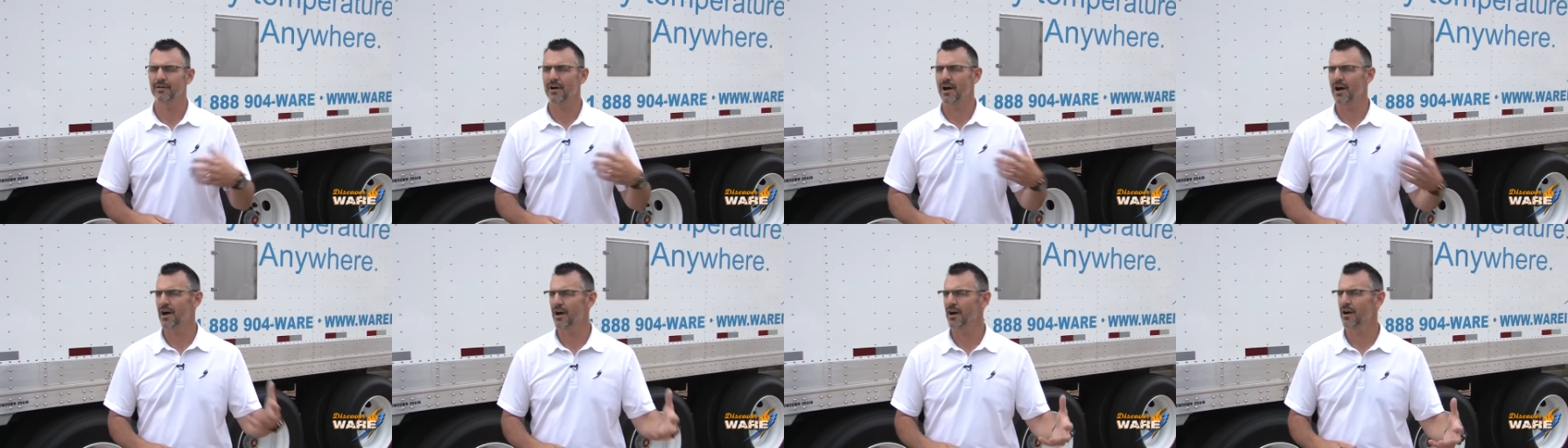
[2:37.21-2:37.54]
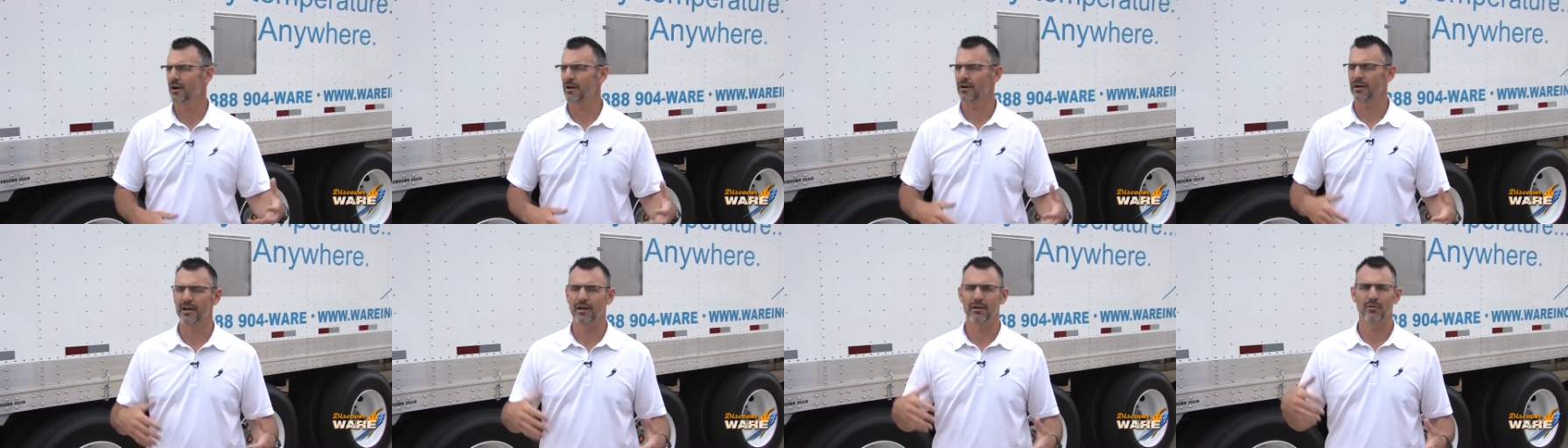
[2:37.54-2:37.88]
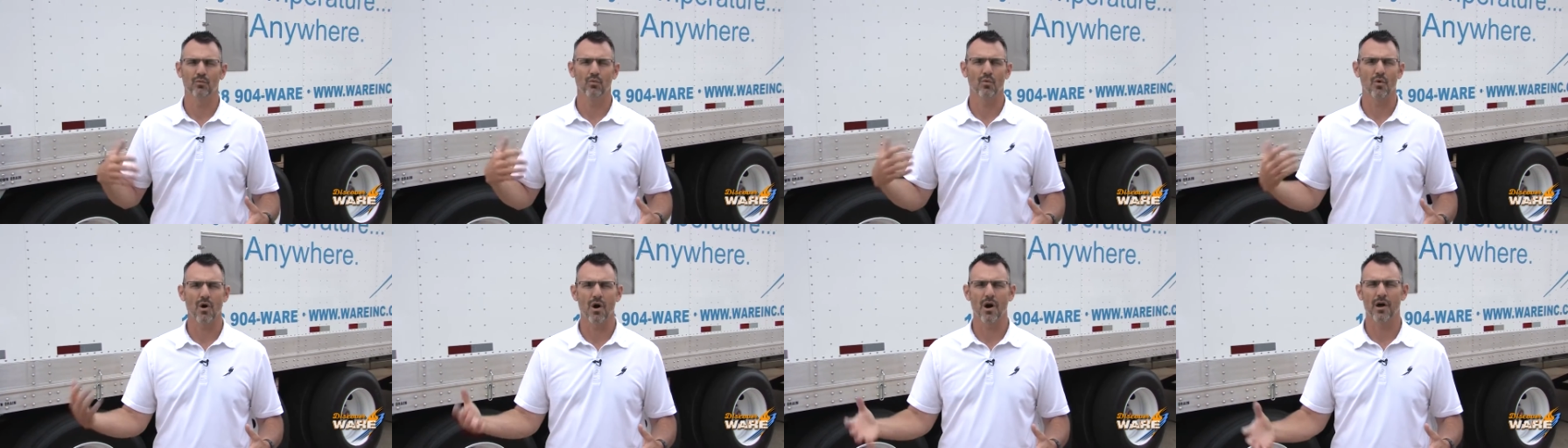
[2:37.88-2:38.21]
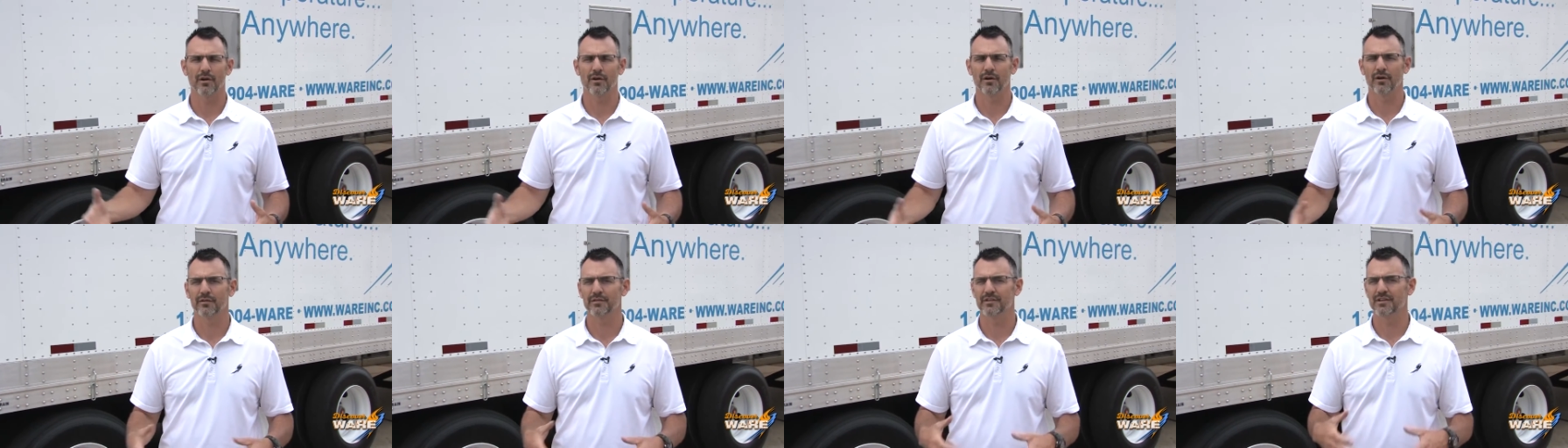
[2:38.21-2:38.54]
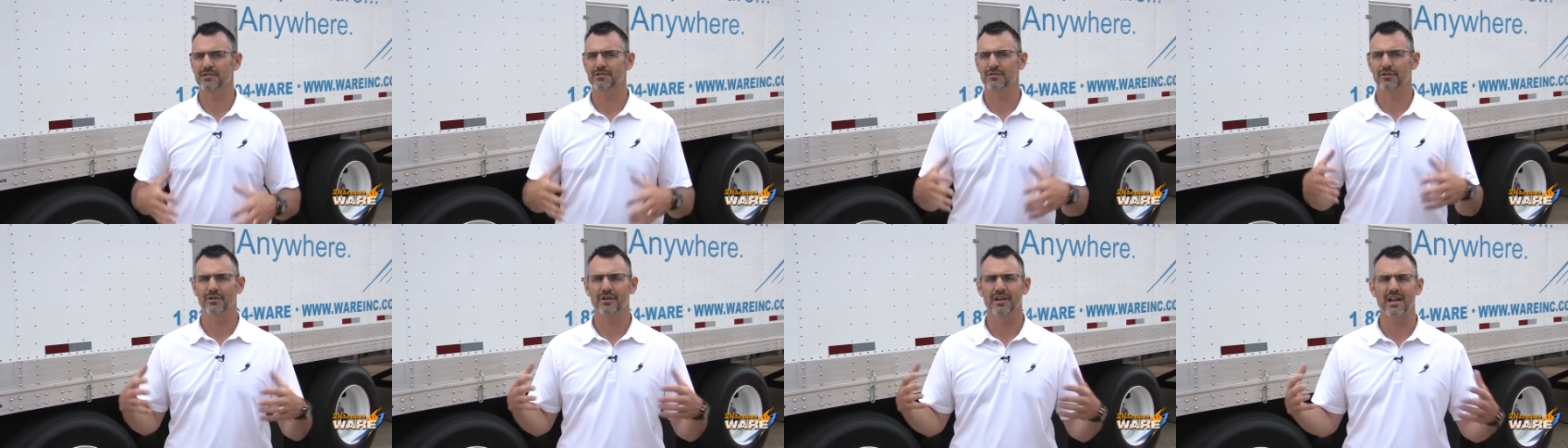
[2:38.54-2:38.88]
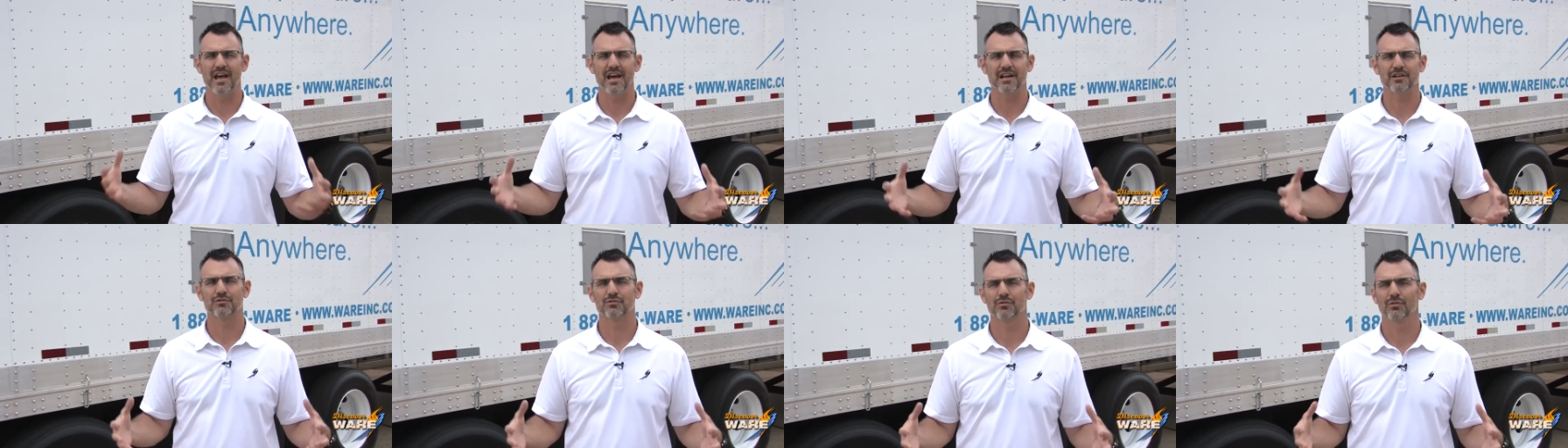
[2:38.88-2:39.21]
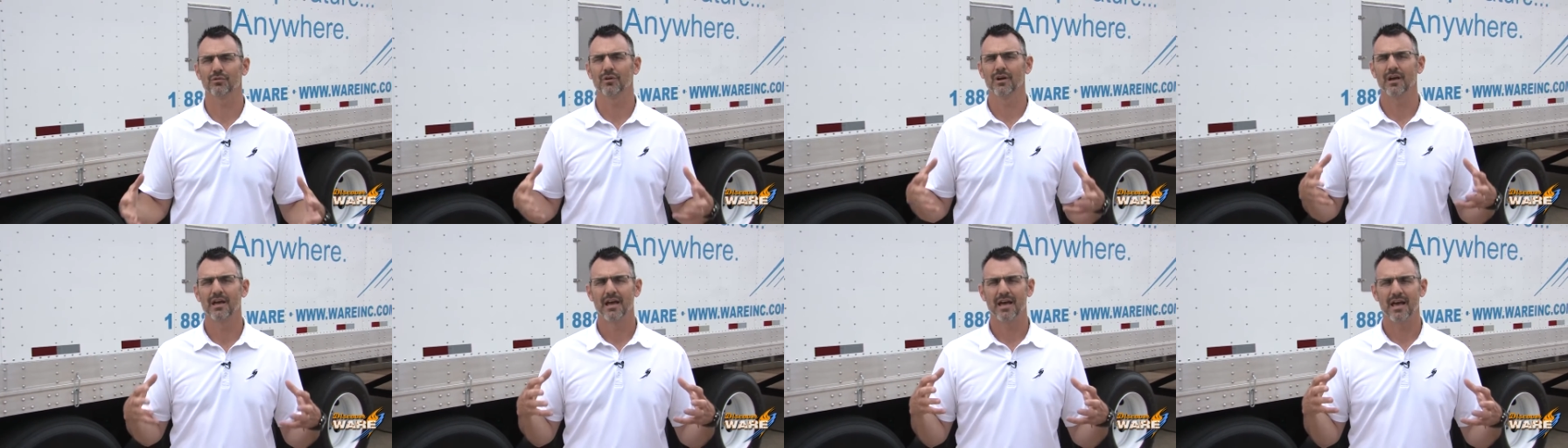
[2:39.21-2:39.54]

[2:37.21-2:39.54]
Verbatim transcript: Fire and water, these are natural